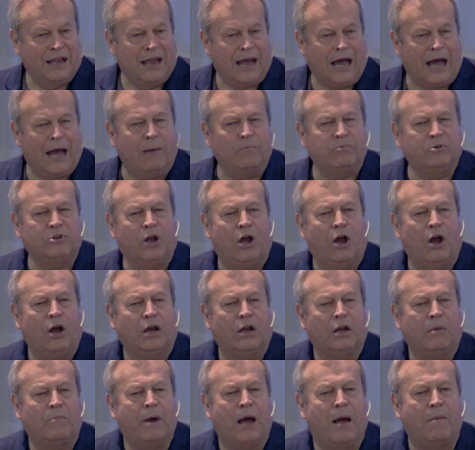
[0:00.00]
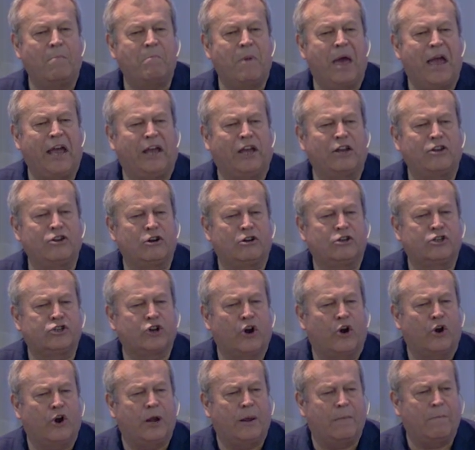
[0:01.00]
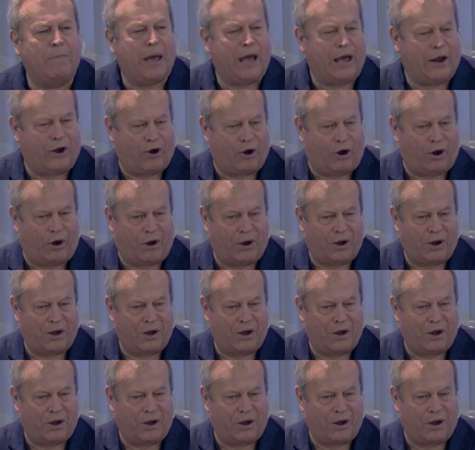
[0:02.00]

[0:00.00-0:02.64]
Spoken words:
I'm talking about making your journey better.